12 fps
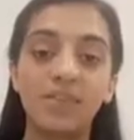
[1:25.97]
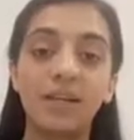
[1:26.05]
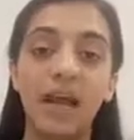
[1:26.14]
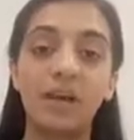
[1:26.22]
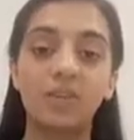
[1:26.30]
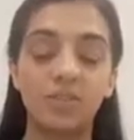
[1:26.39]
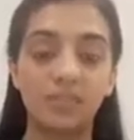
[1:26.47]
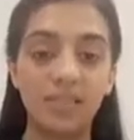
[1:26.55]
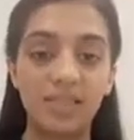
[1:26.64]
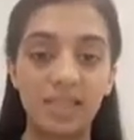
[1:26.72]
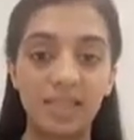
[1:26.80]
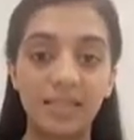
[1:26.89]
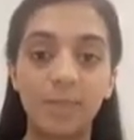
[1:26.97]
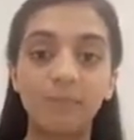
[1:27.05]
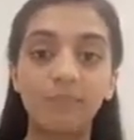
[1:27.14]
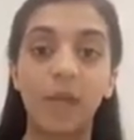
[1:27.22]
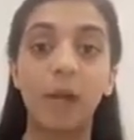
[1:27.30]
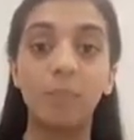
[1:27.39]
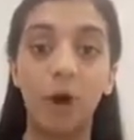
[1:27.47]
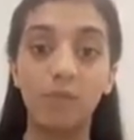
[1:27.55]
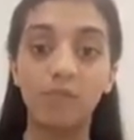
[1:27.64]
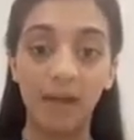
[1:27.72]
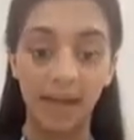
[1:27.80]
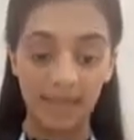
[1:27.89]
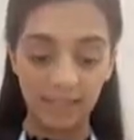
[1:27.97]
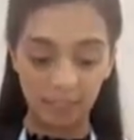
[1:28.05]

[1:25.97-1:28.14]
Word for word: characteristics um, of that item.